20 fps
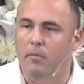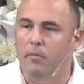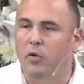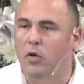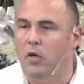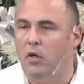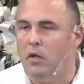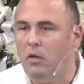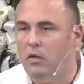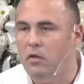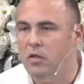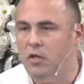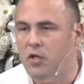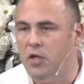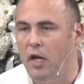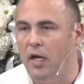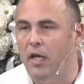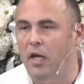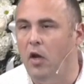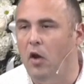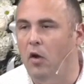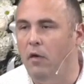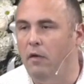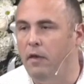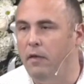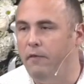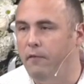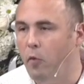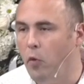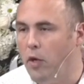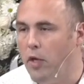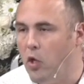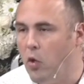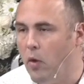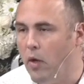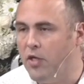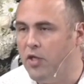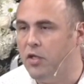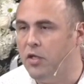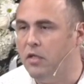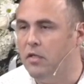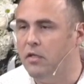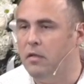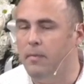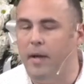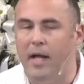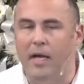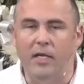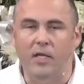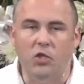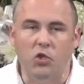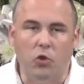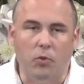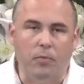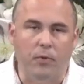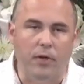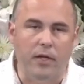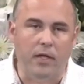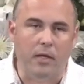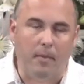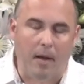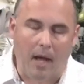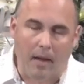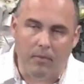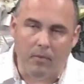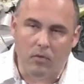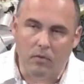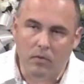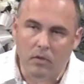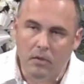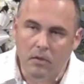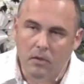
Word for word: book study on the 40 questions about interpreting the Bible.